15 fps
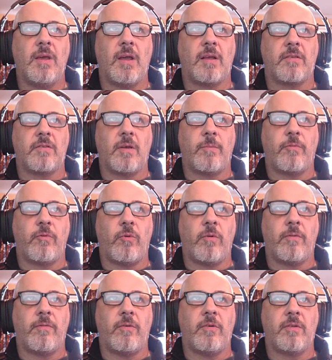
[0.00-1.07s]
except
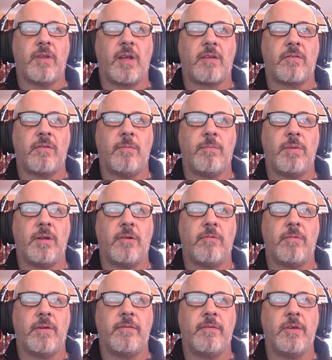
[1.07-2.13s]
for full text and peer
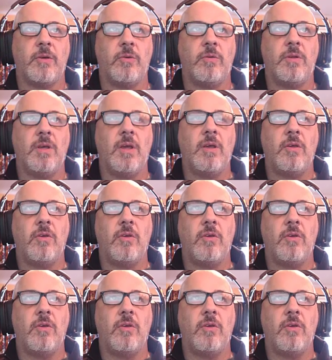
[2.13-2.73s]
reviewed.